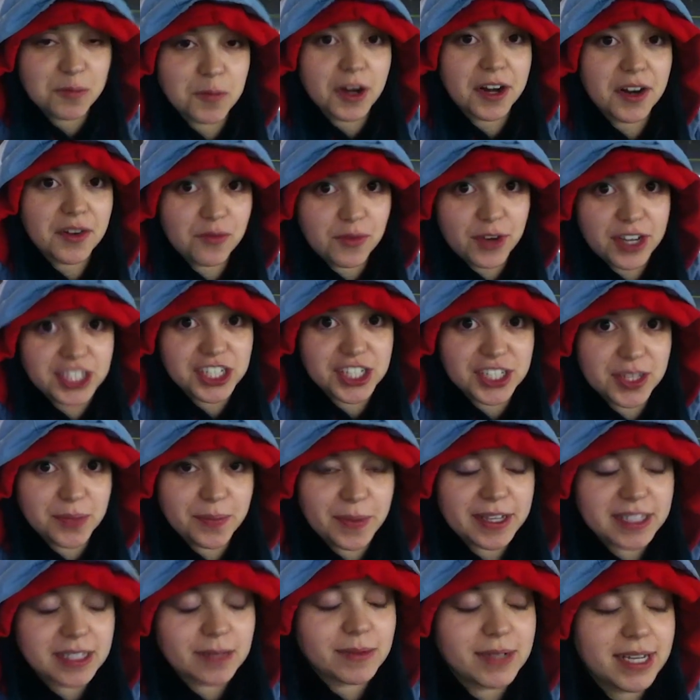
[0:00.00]
One of which is
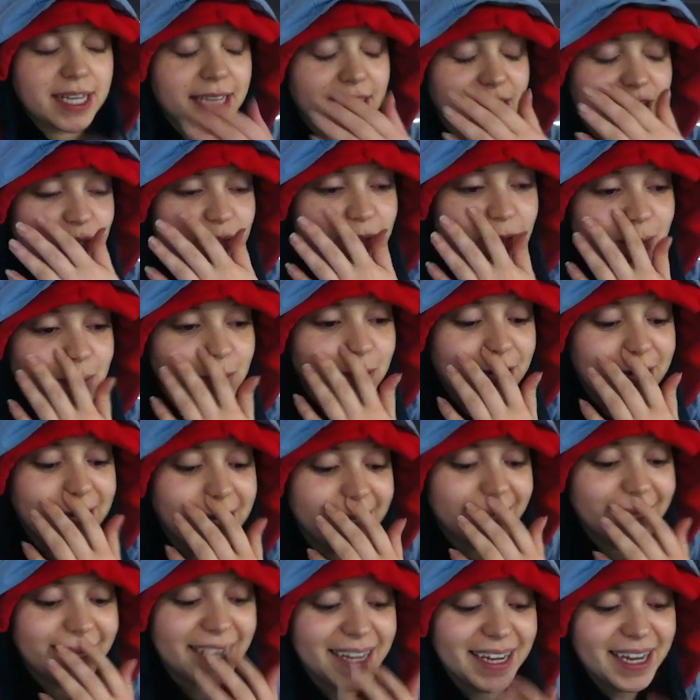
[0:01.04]
the bus I'm taking tomorrow
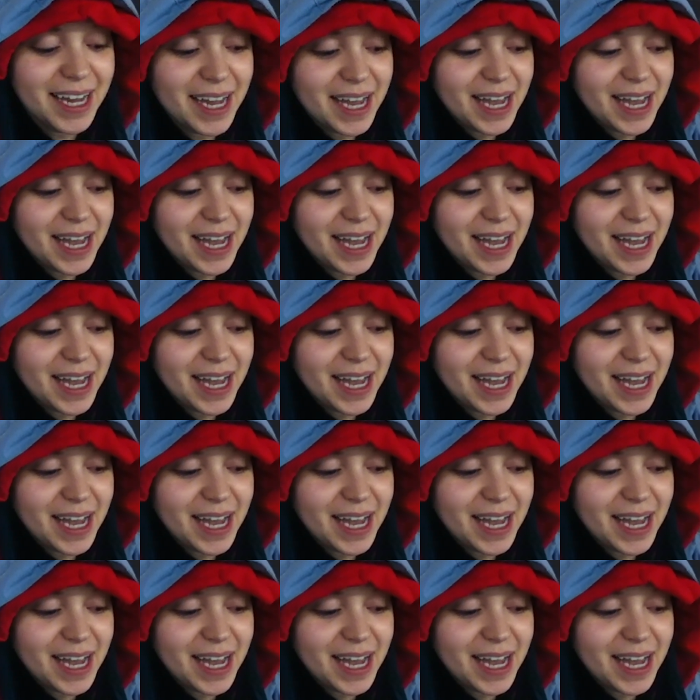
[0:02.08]
morning.